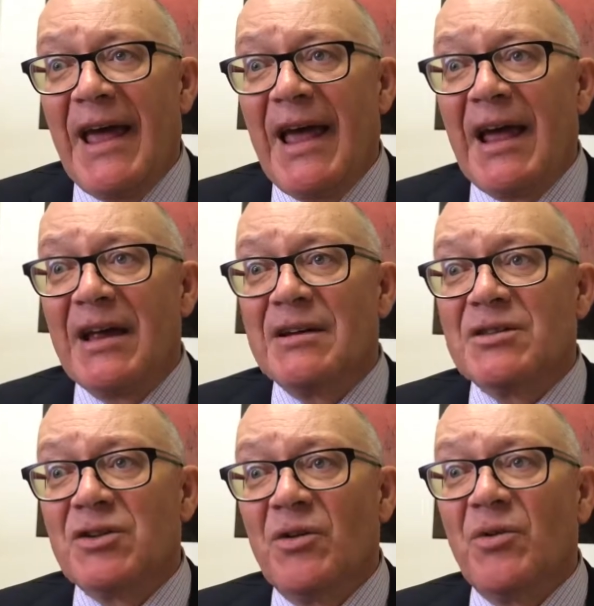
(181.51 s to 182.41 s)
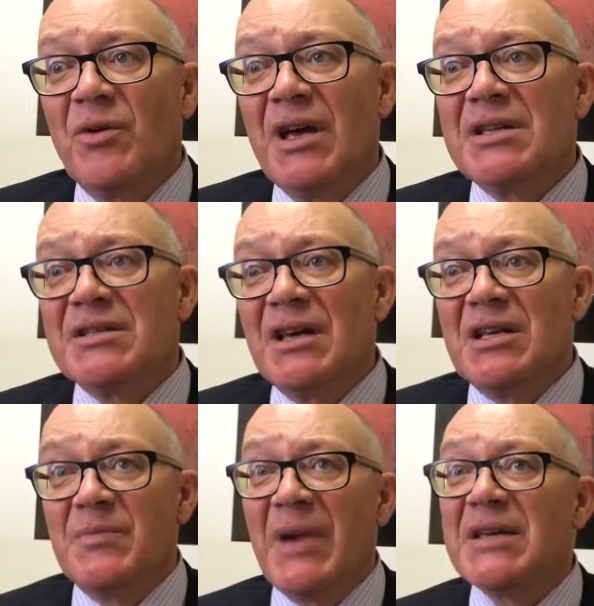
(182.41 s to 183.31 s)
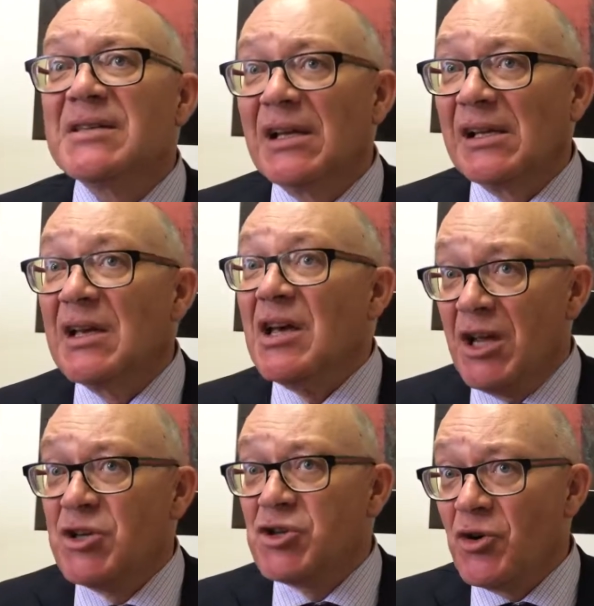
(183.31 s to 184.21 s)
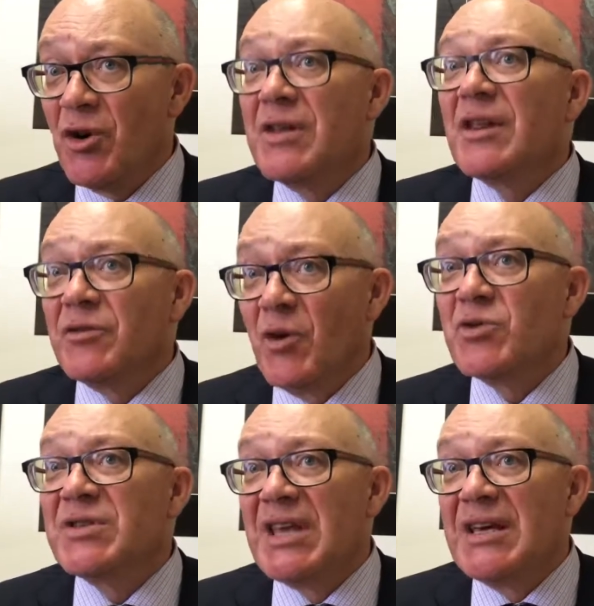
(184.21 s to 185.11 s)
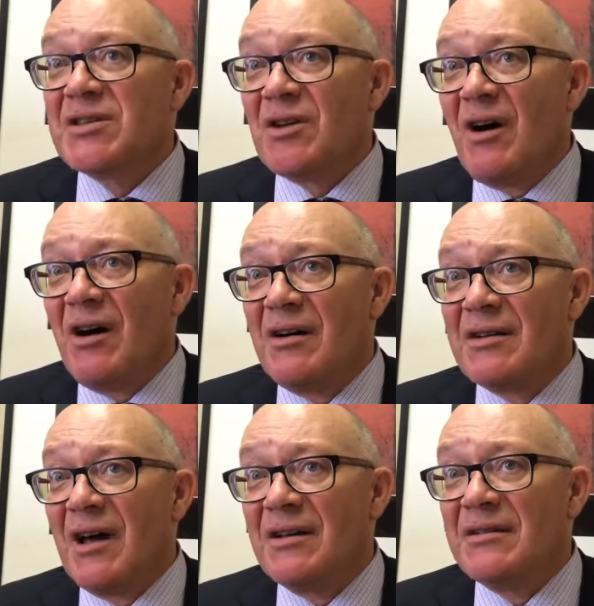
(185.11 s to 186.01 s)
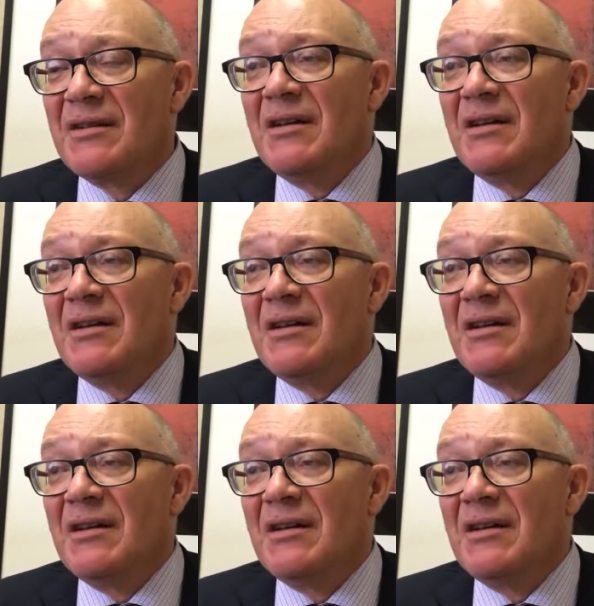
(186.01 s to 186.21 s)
And so it's, it's basically ensuring that those things are done.